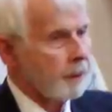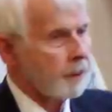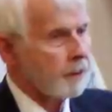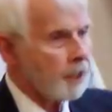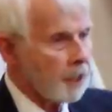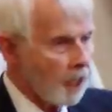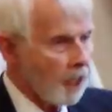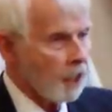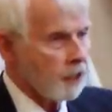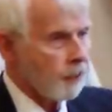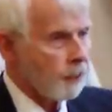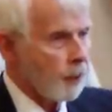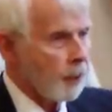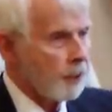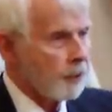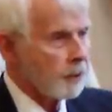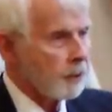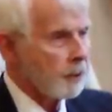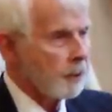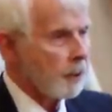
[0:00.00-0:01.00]
as a
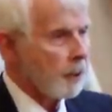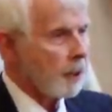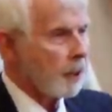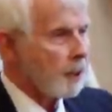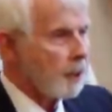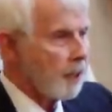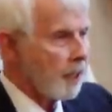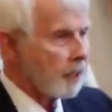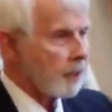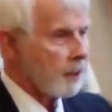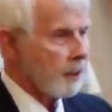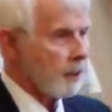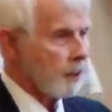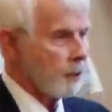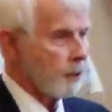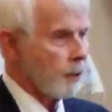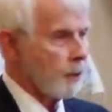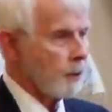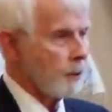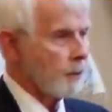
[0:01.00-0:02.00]
catchphrase, connecting
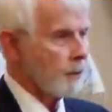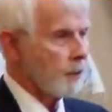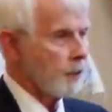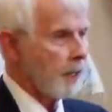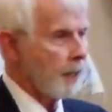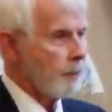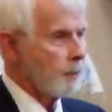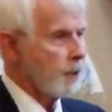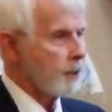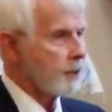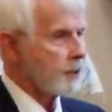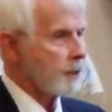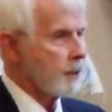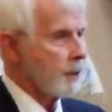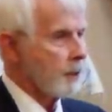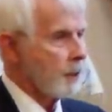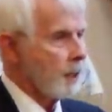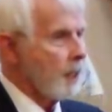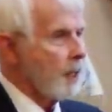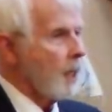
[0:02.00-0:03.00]
the two tablets.
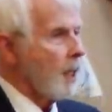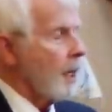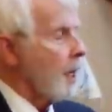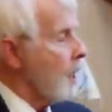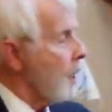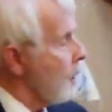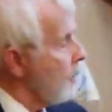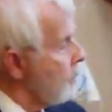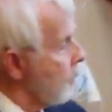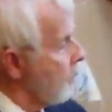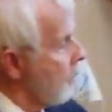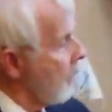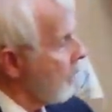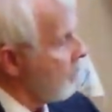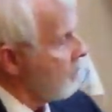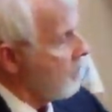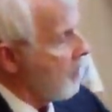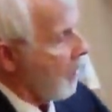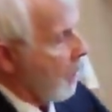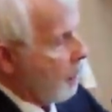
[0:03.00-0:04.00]
The
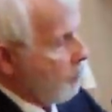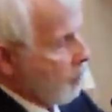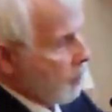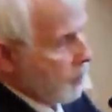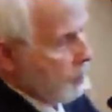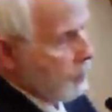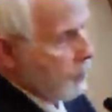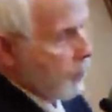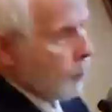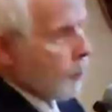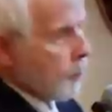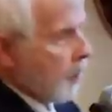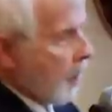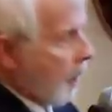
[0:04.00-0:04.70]
next tablet, the third